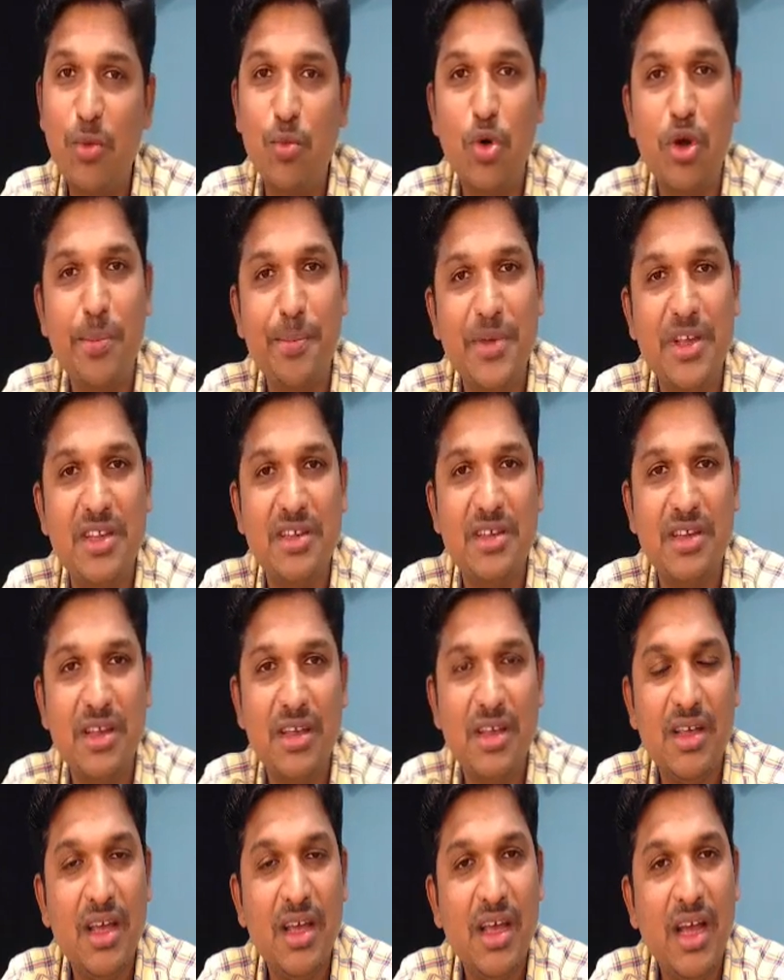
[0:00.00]
more piece
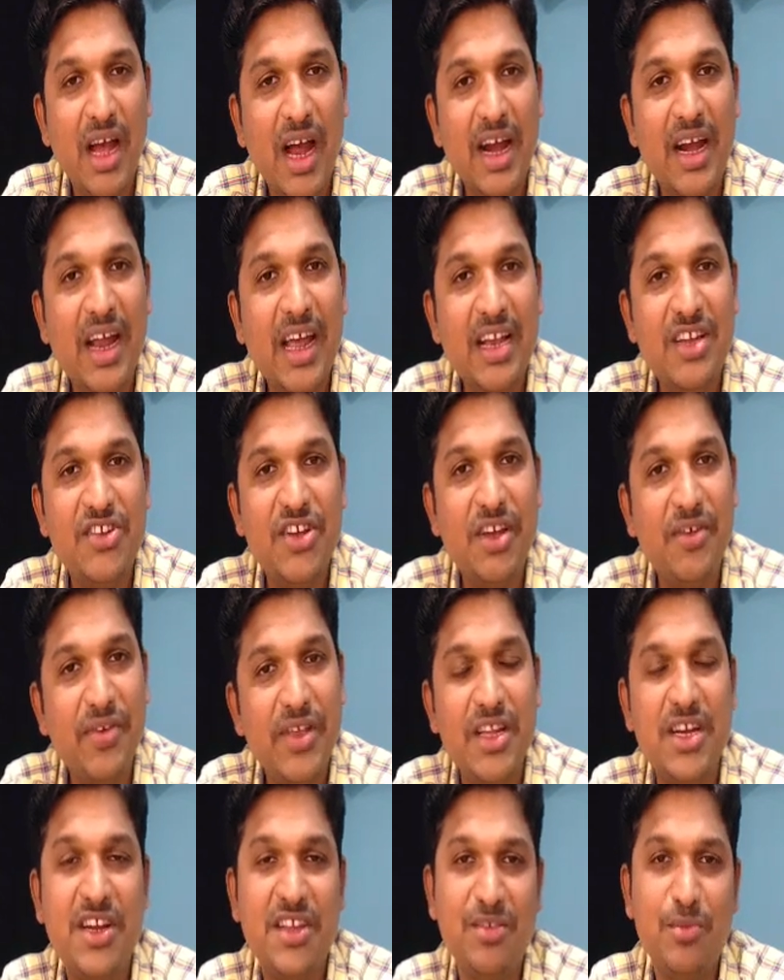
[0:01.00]
and I'll check
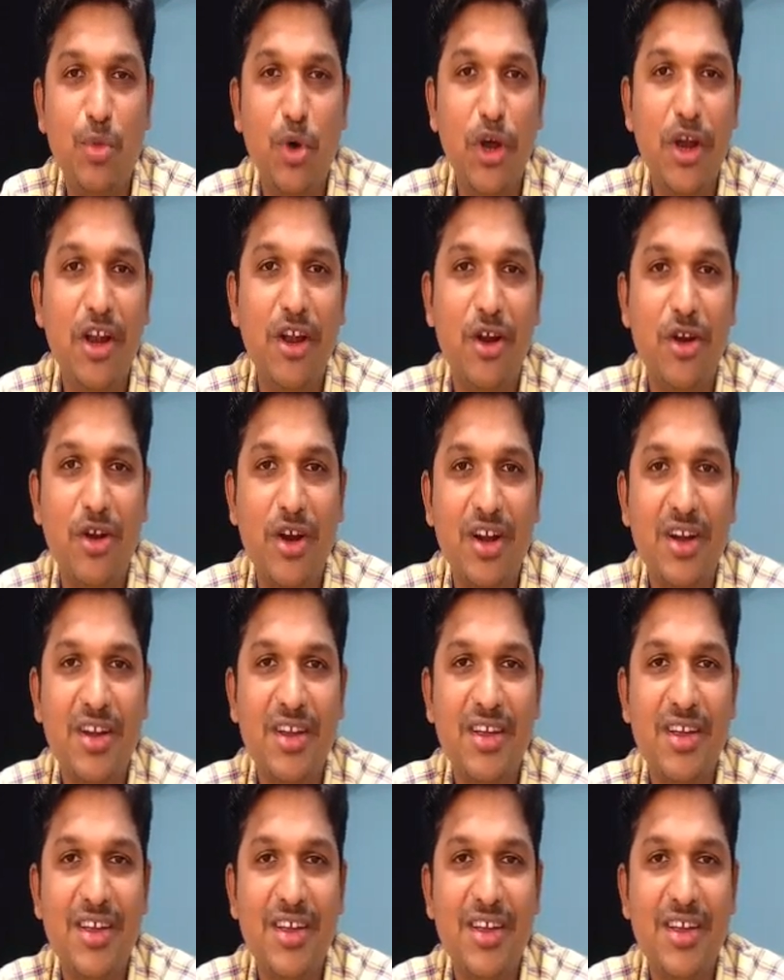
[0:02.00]
whether it is boiled or not.